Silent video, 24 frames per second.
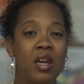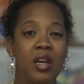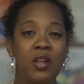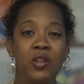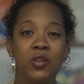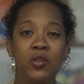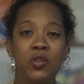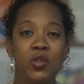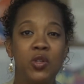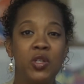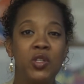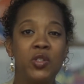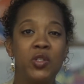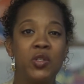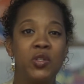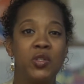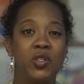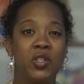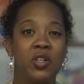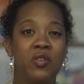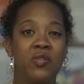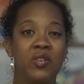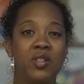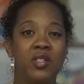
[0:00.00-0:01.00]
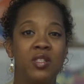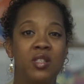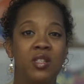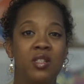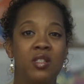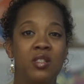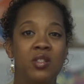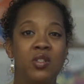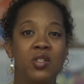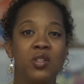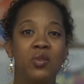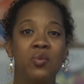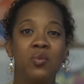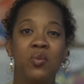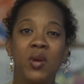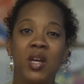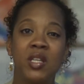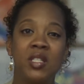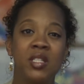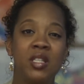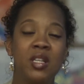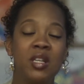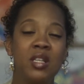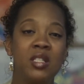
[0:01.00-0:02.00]
and nutrition services to
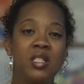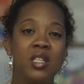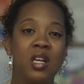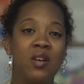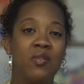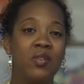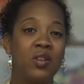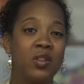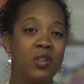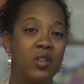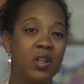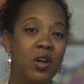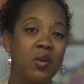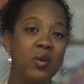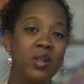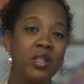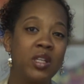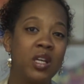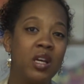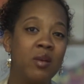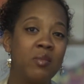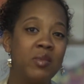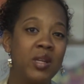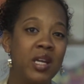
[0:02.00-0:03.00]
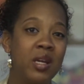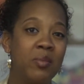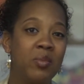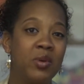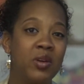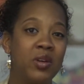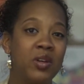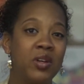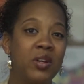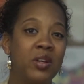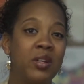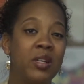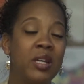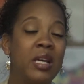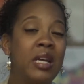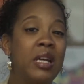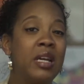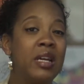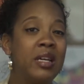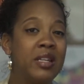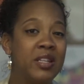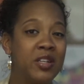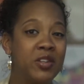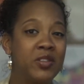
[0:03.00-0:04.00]
residents of a low-income neighborhood
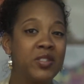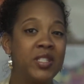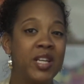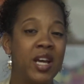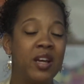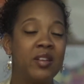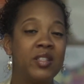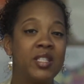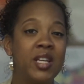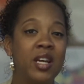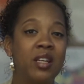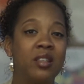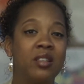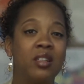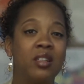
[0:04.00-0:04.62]
near downtown